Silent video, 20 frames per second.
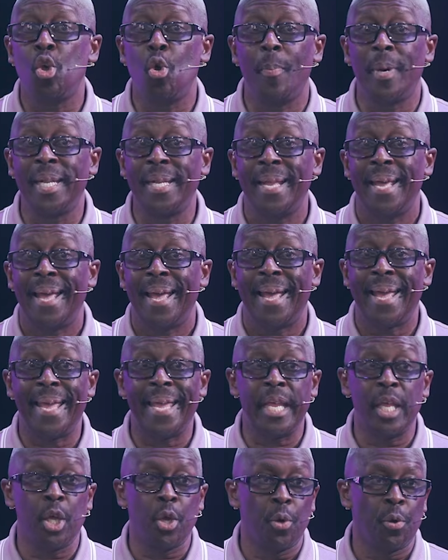Human
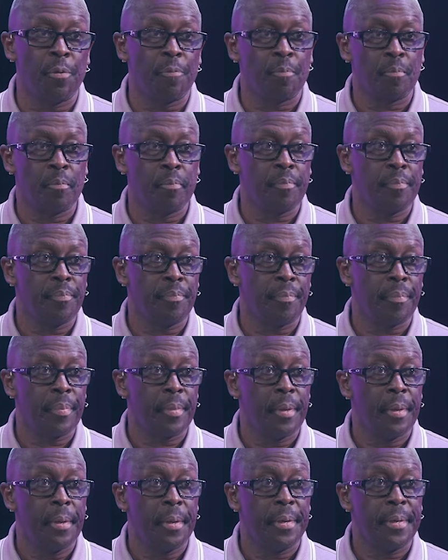anger.
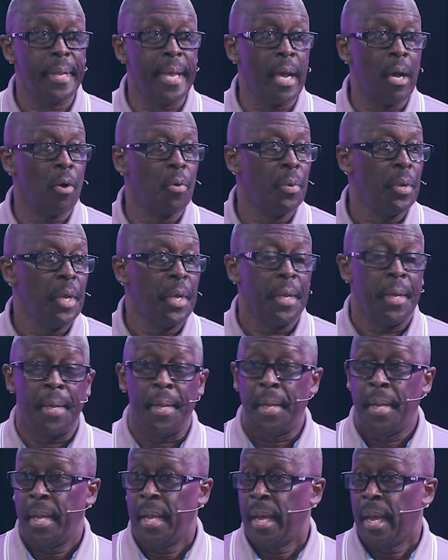Now,
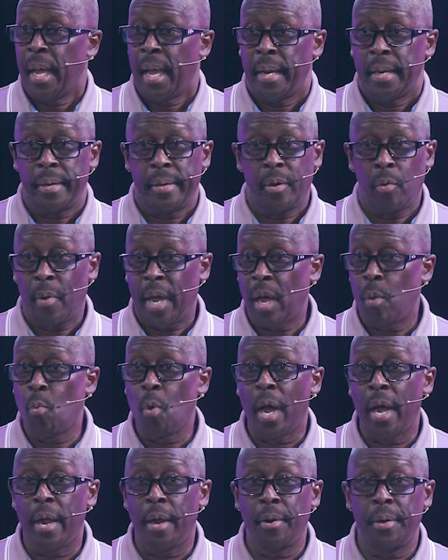the way
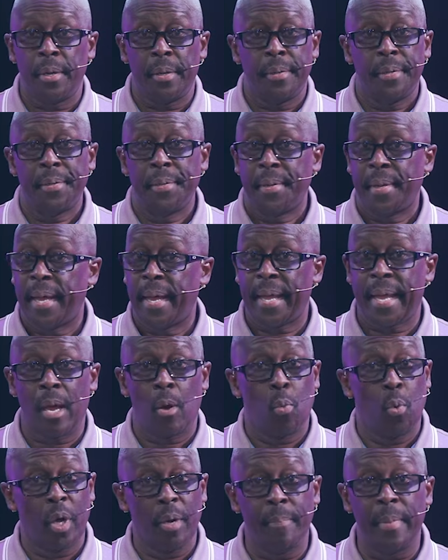I'm wired, I
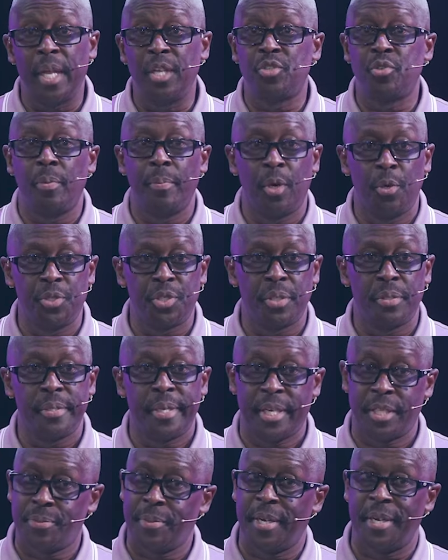got one major
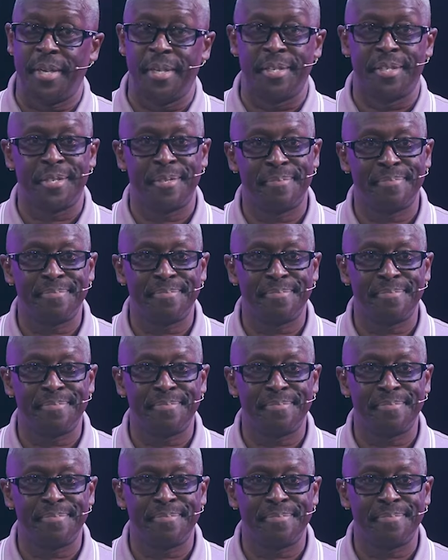emotion. Guess what it is?